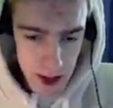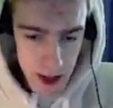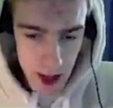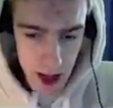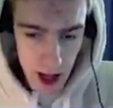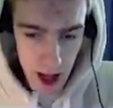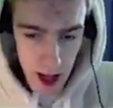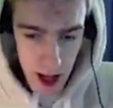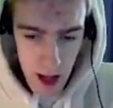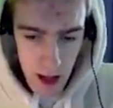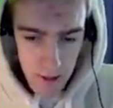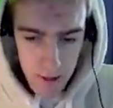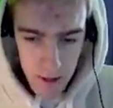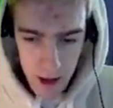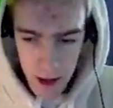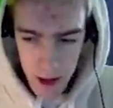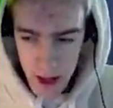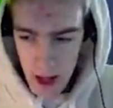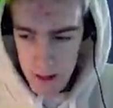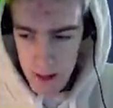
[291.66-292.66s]
Um,
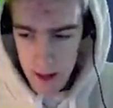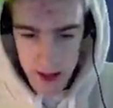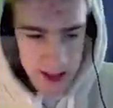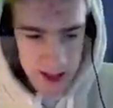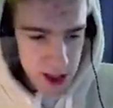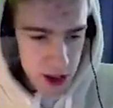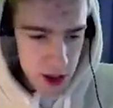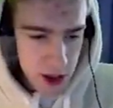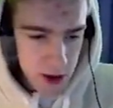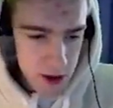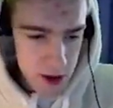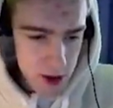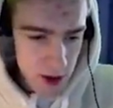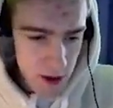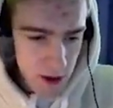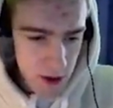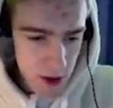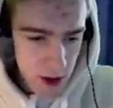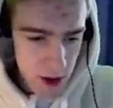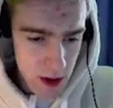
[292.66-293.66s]
okay, back to
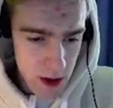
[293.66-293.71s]
Shuzong.